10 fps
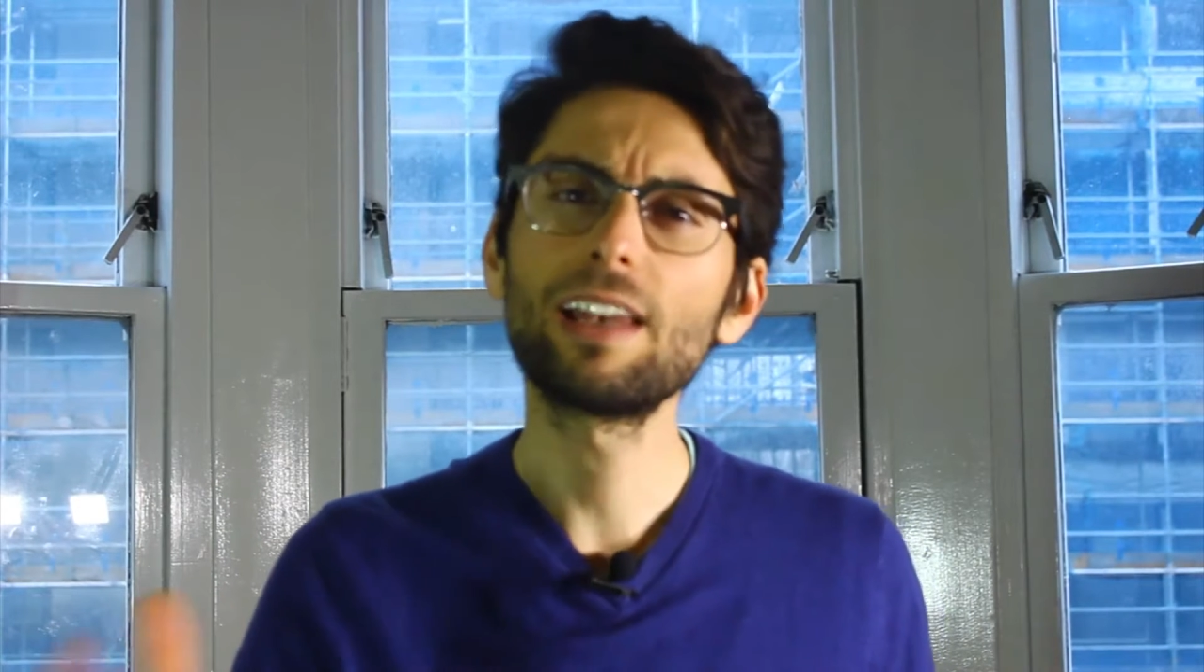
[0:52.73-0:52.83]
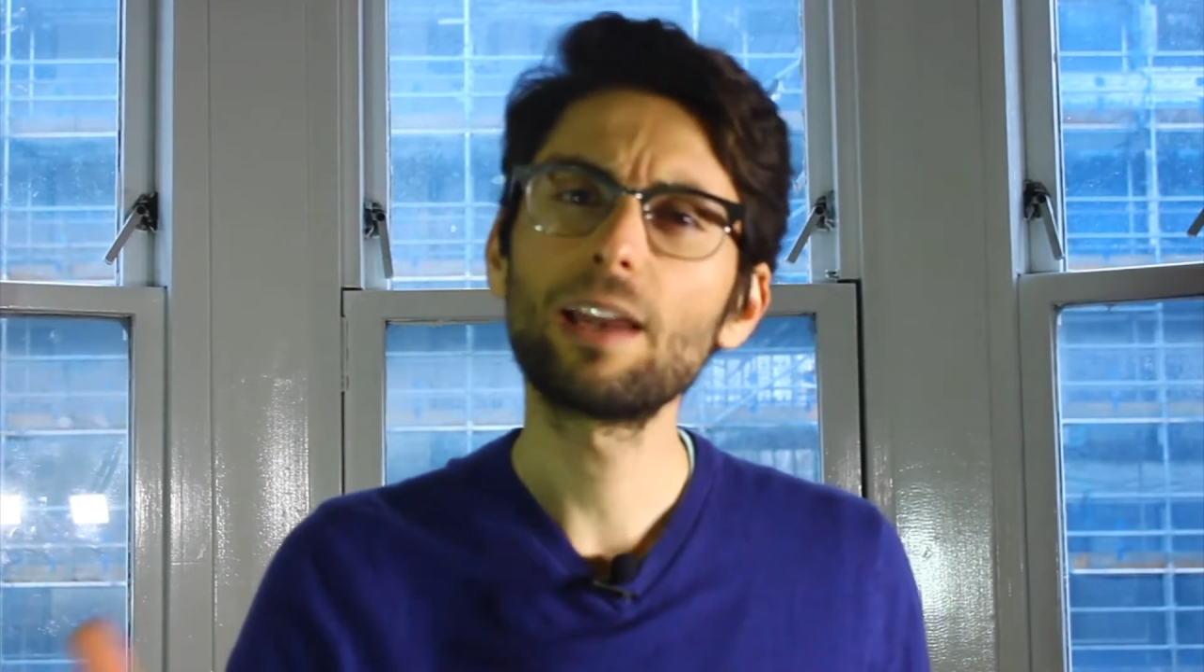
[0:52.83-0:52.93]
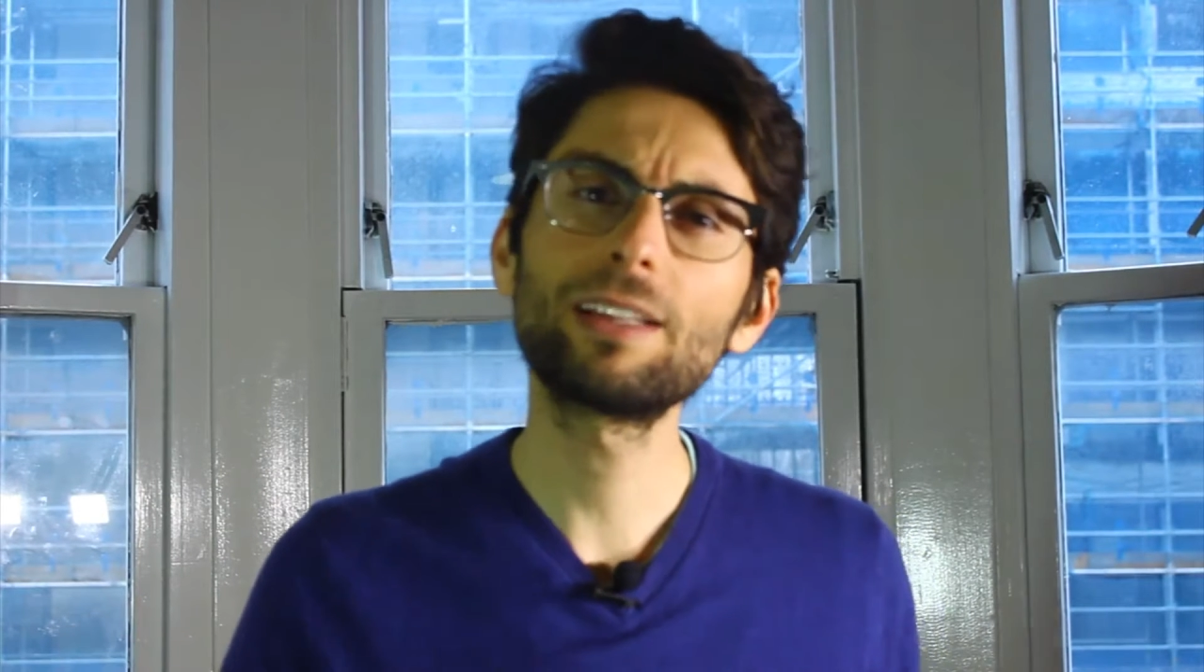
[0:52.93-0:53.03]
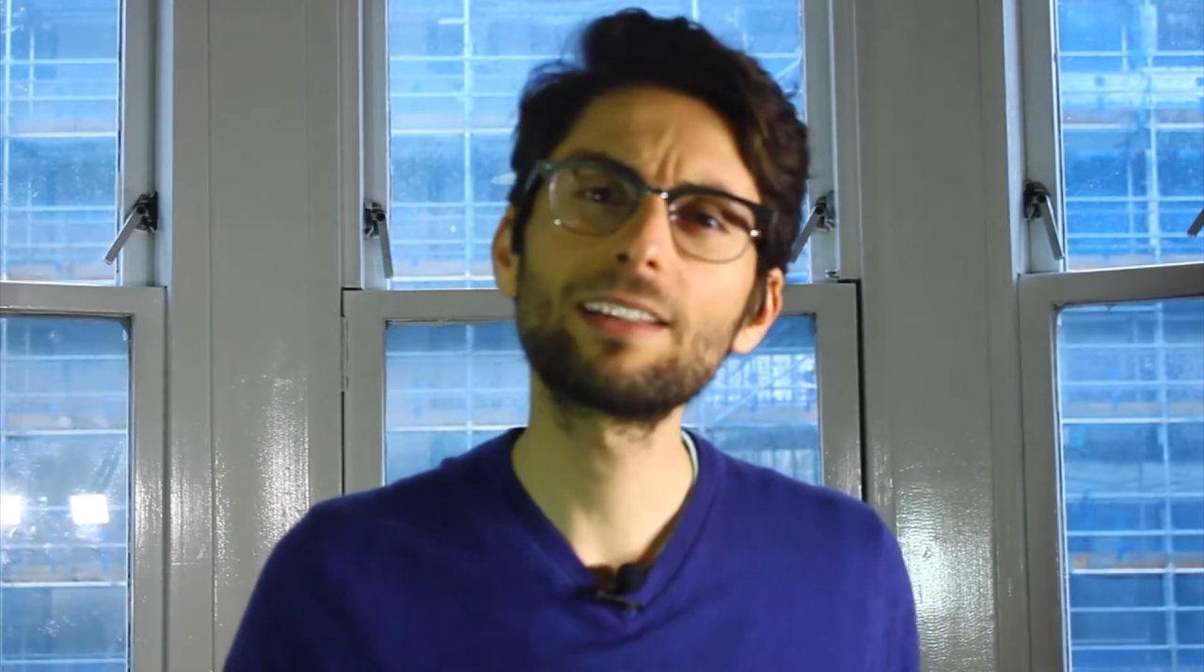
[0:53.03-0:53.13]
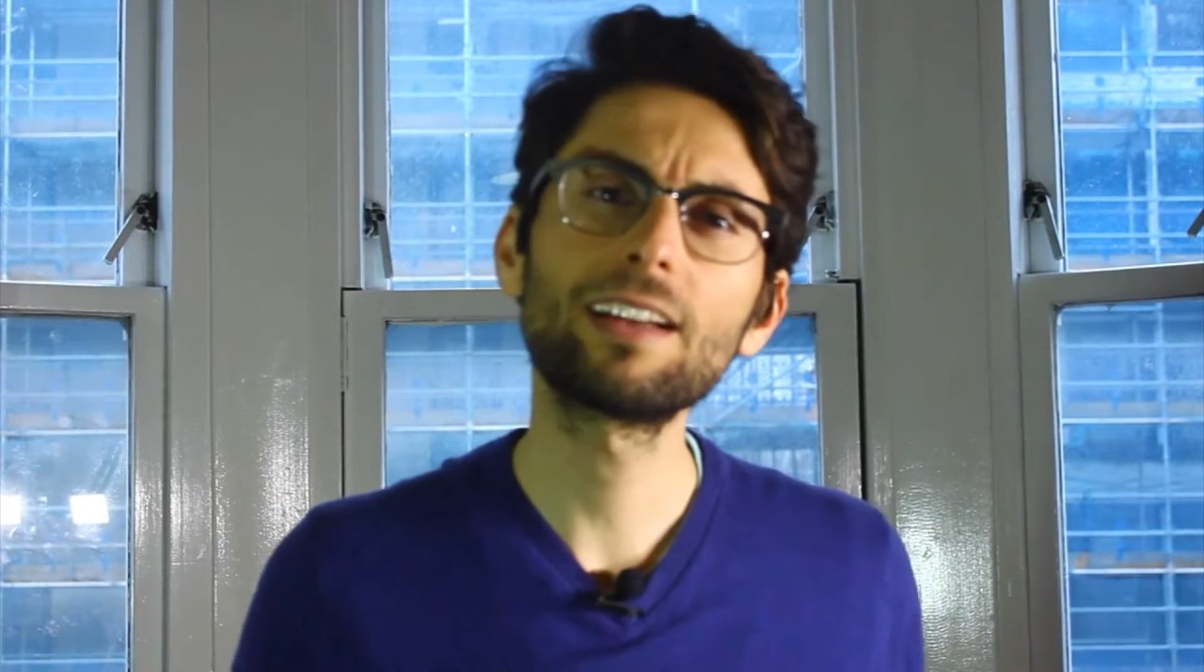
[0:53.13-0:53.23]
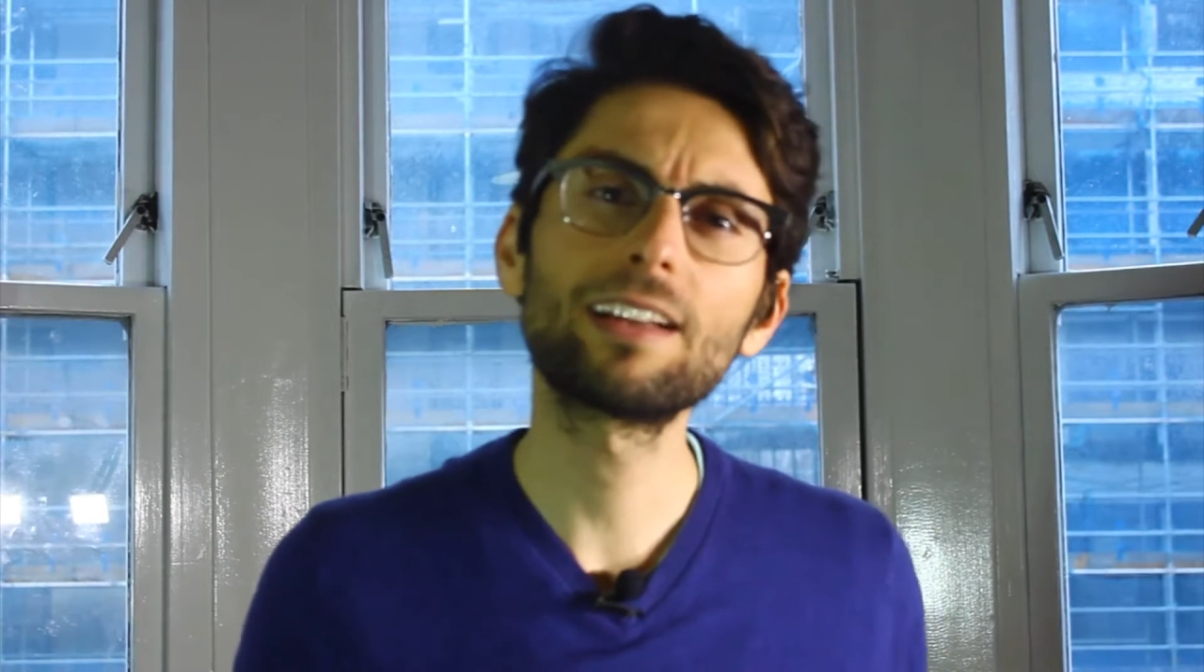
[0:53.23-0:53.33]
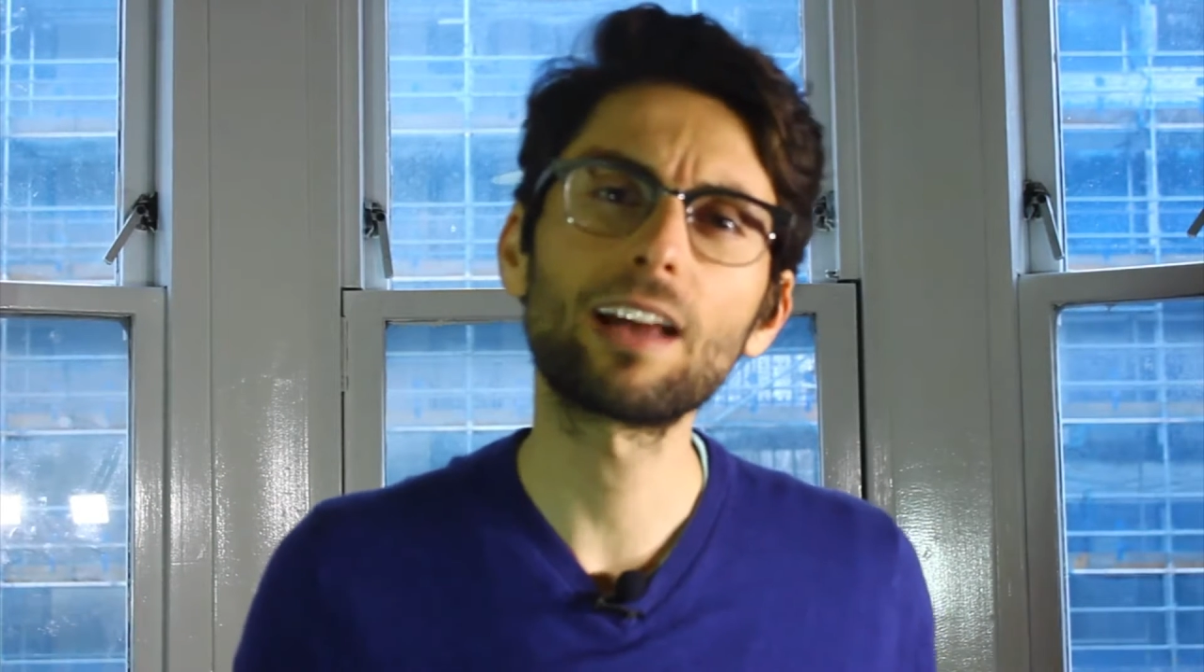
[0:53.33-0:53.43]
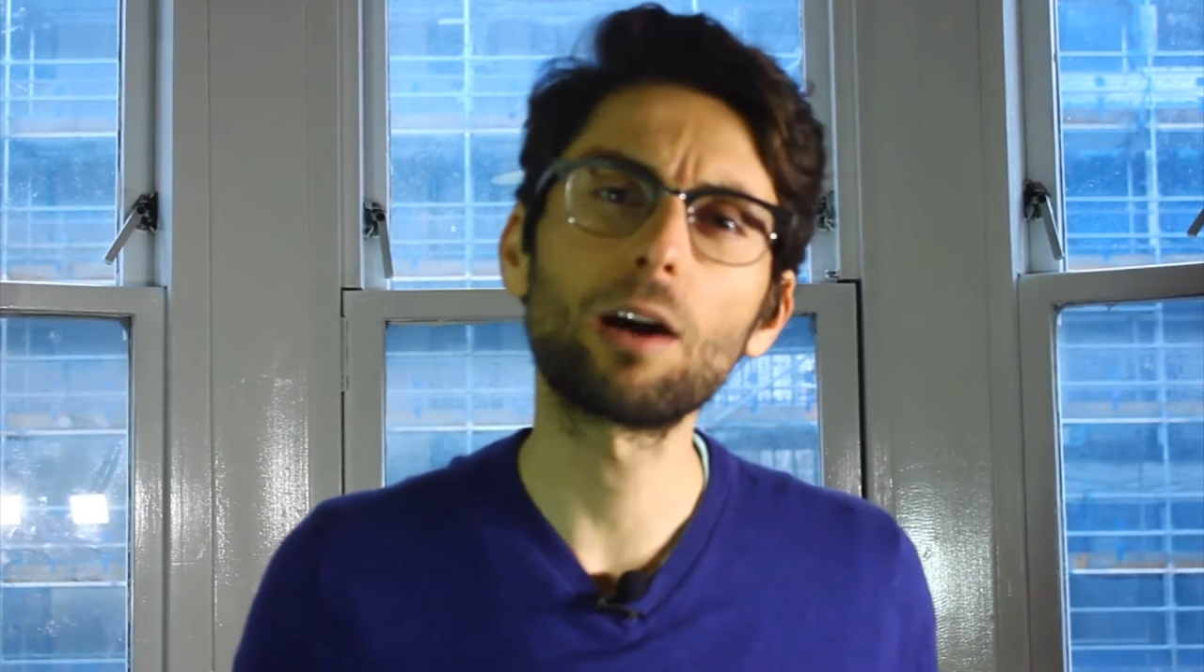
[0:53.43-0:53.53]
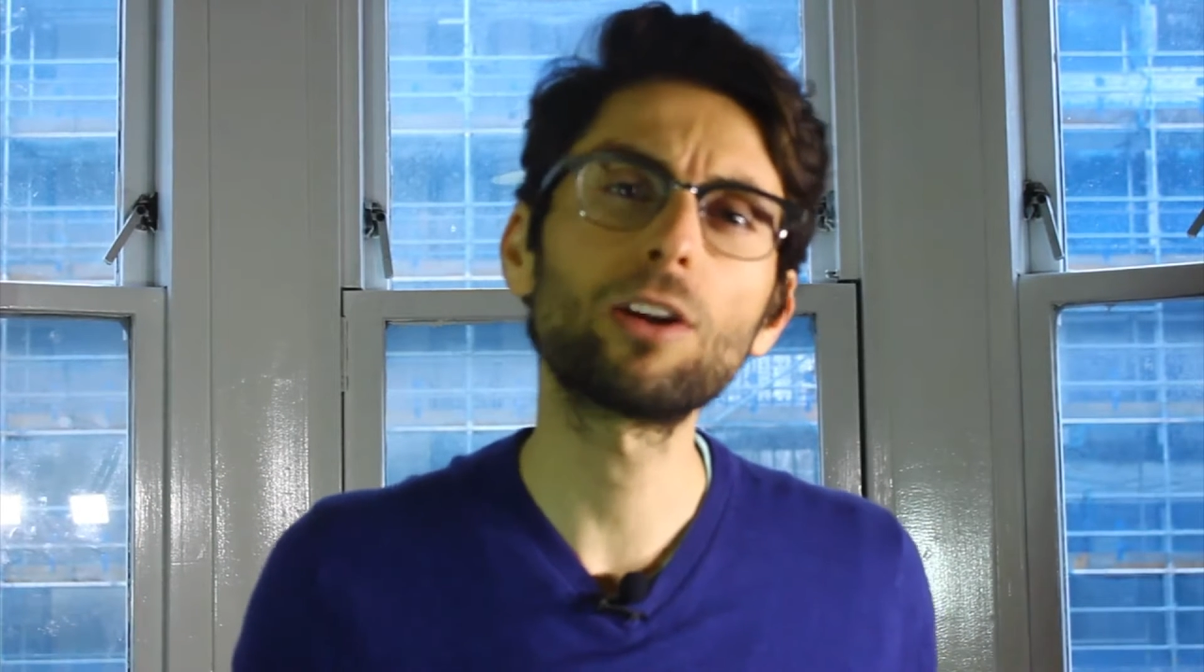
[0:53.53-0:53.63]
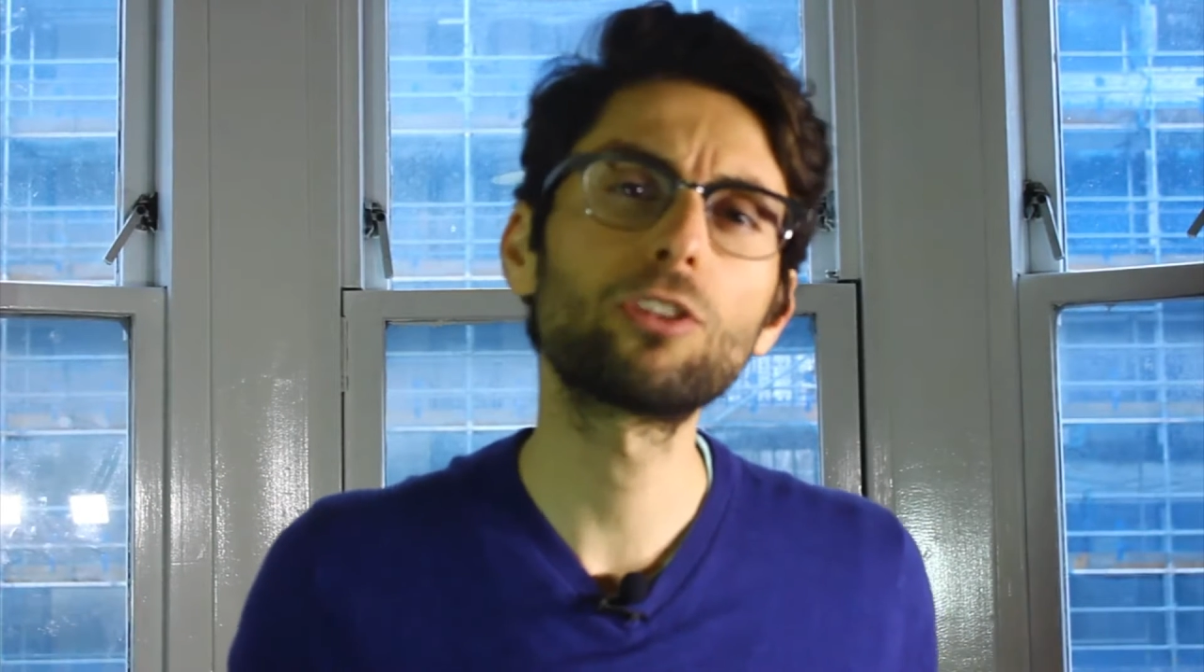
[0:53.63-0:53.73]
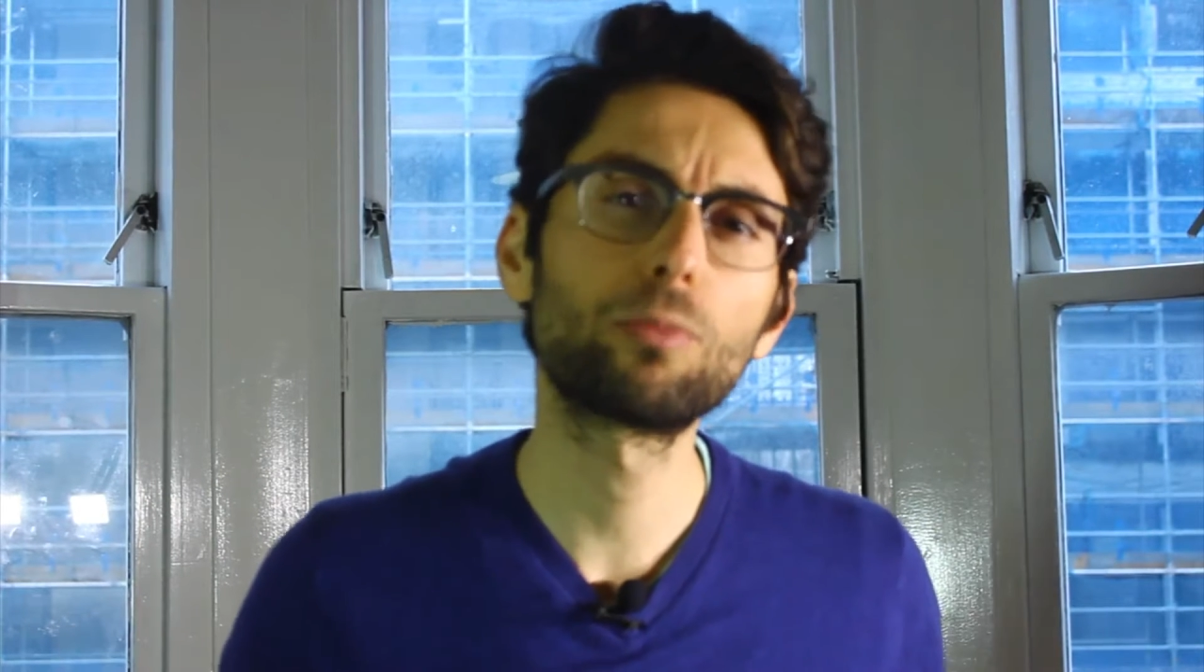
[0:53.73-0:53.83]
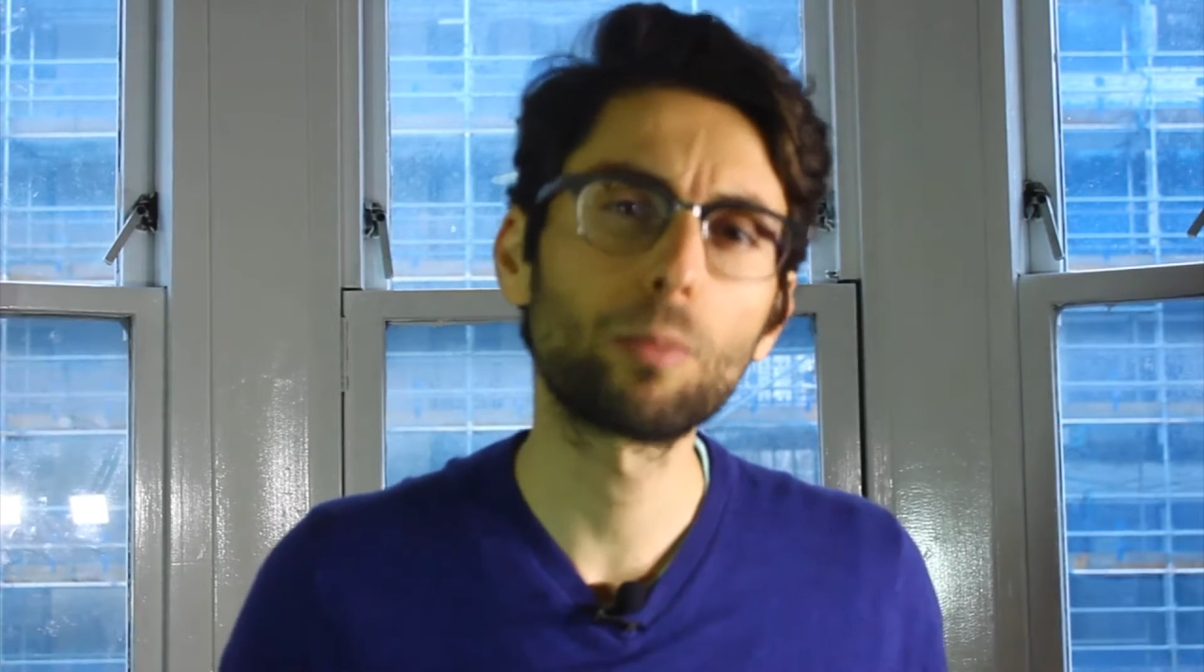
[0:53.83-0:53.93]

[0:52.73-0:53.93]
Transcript: limiting the amount of